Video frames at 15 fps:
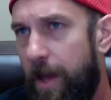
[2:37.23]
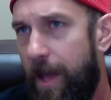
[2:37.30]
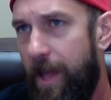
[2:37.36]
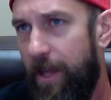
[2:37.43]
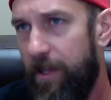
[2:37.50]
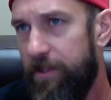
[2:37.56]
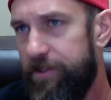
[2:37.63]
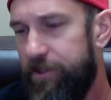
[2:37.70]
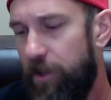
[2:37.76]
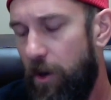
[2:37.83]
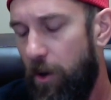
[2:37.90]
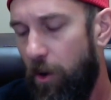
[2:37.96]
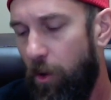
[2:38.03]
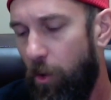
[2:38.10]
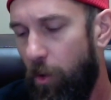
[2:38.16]
And
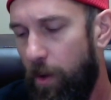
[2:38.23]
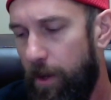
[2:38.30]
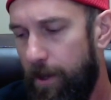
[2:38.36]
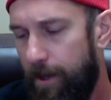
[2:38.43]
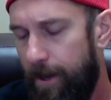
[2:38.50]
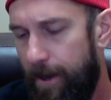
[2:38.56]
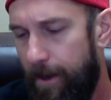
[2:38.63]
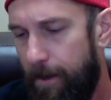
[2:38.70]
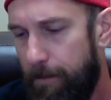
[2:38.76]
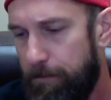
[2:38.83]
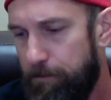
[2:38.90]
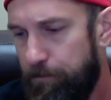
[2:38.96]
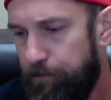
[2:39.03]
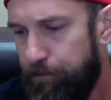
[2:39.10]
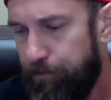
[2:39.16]
so,
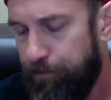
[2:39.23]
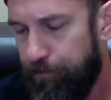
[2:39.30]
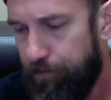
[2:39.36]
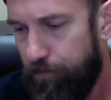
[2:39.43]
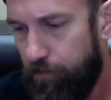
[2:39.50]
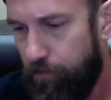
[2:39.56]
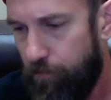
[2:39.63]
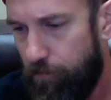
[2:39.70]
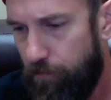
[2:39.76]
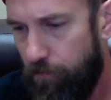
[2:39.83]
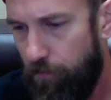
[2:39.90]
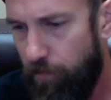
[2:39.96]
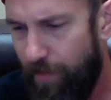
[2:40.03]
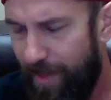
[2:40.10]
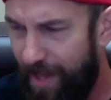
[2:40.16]
um,
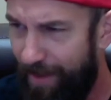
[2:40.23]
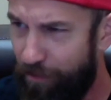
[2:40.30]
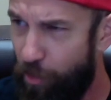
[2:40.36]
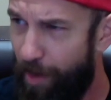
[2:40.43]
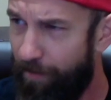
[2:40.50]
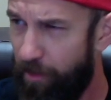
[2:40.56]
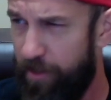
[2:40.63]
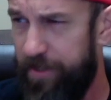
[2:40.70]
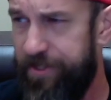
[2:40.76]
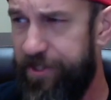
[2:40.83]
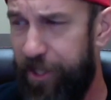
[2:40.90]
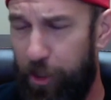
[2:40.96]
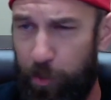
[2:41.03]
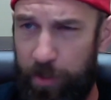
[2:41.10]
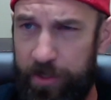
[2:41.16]
if you're ever
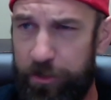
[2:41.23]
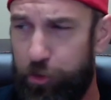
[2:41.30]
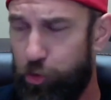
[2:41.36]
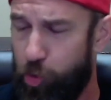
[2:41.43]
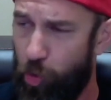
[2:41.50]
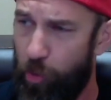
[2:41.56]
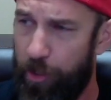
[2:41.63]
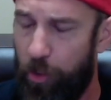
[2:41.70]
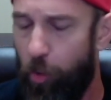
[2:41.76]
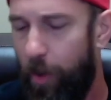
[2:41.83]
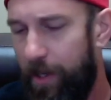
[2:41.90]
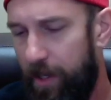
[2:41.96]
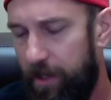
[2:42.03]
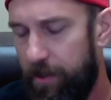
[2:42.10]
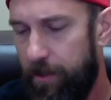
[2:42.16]
considering truly
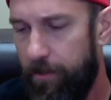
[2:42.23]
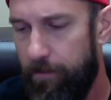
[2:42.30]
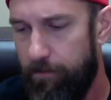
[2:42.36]
quitting,